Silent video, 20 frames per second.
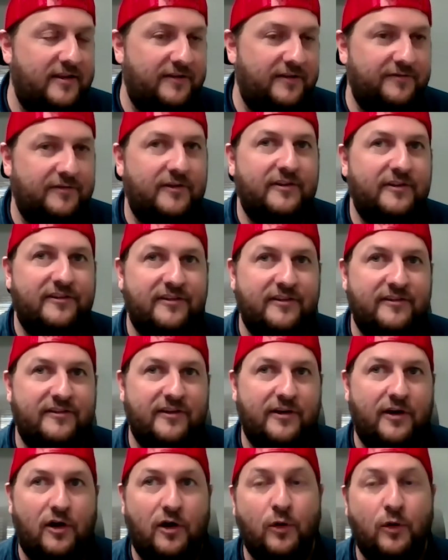differences
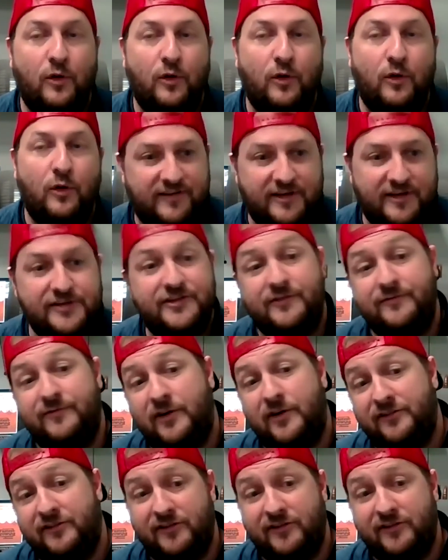in our organization
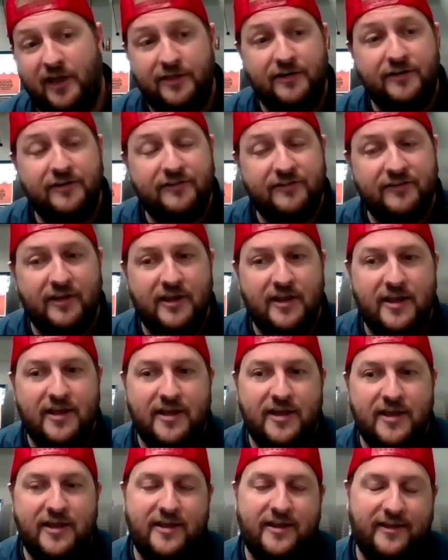versus others
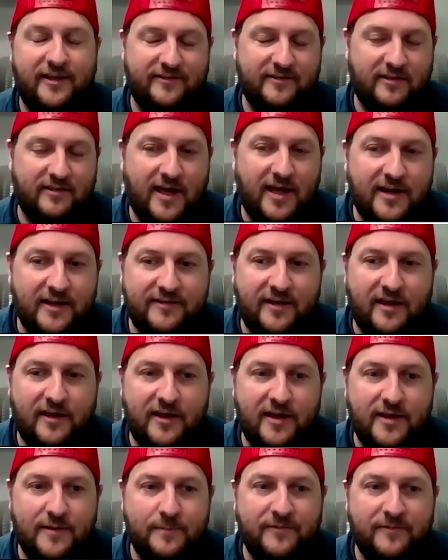is a lot of
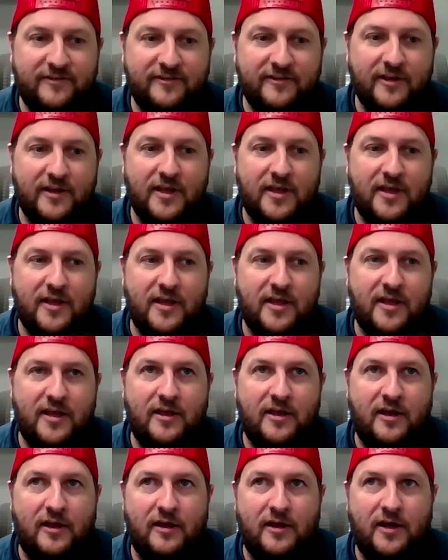times
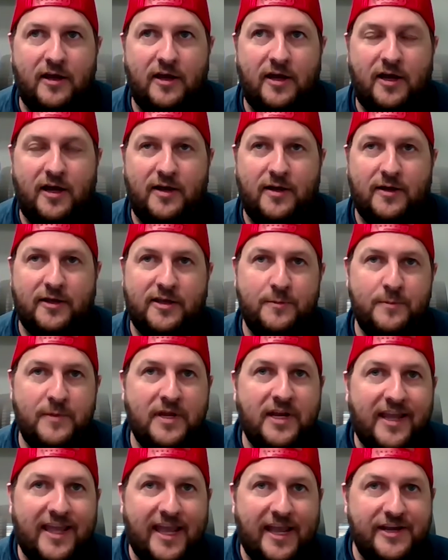uh,
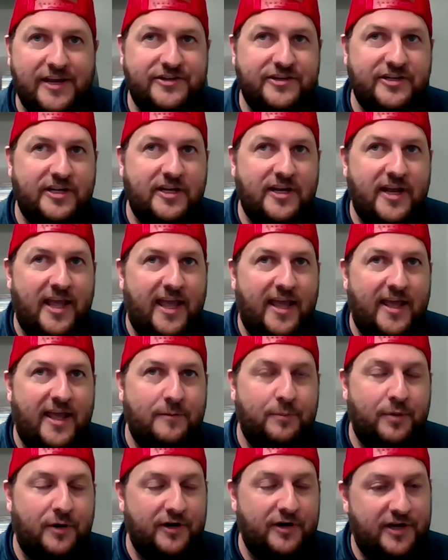communication
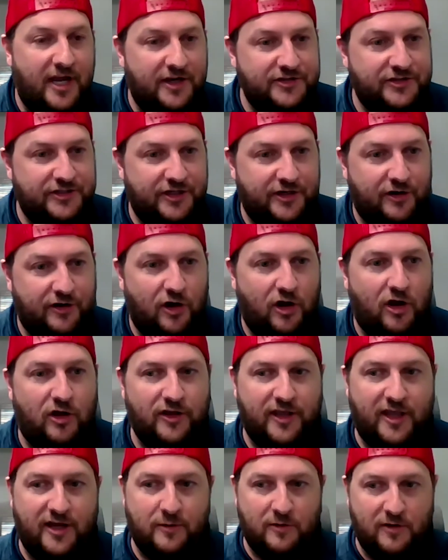and production are
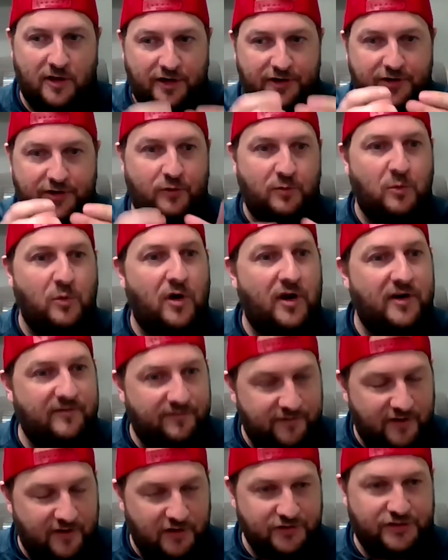all in under one
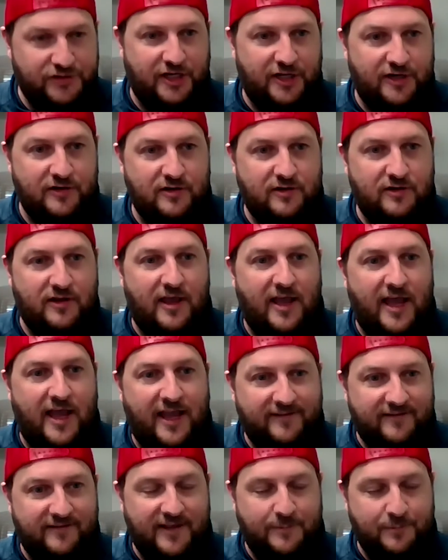function.
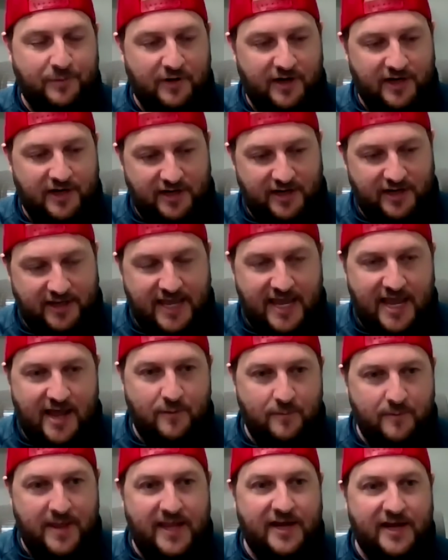I separated
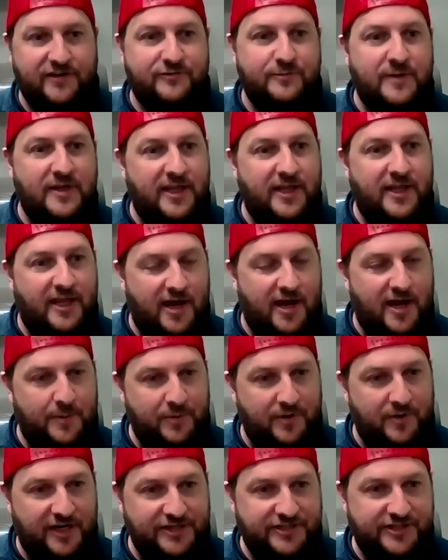account management and
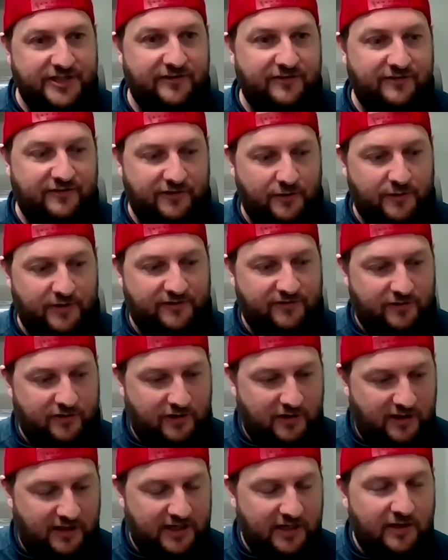operations, so it's
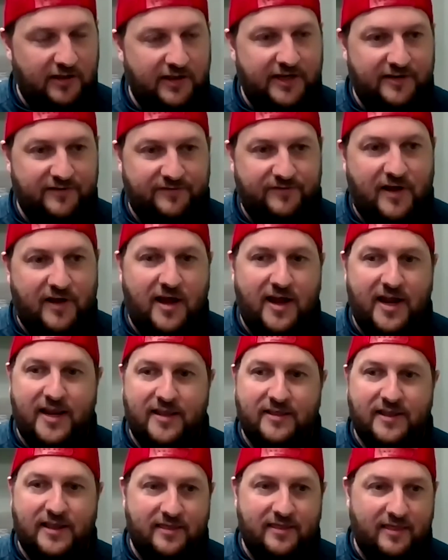clearly
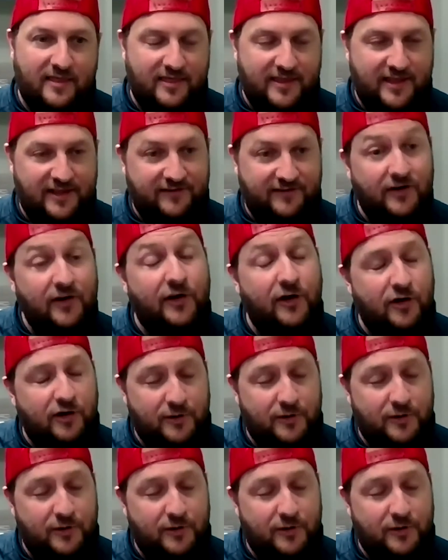defined that these are your